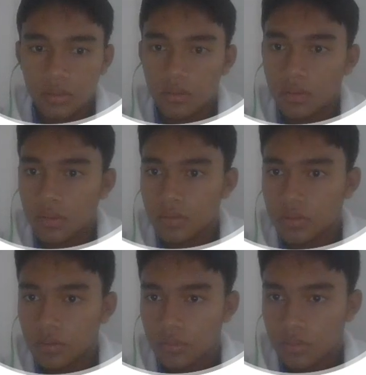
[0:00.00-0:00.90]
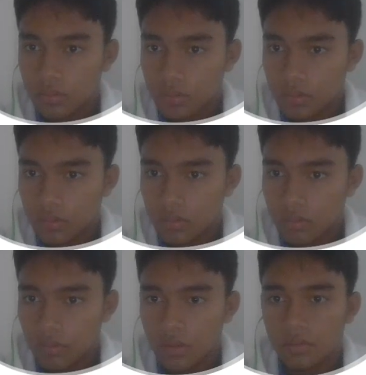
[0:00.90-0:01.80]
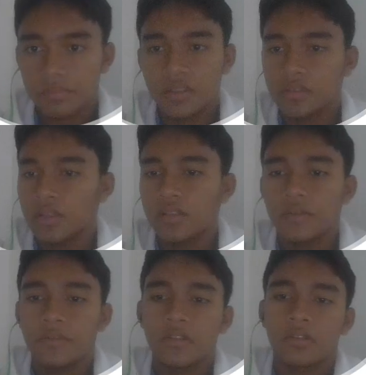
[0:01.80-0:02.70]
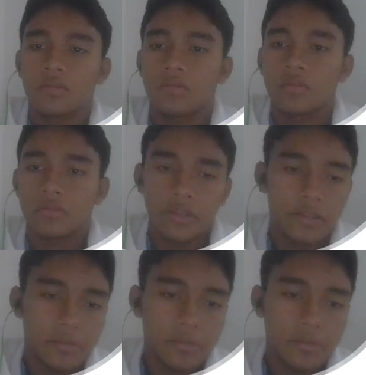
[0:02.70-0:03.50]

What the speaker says: this. Well, just change everything to center.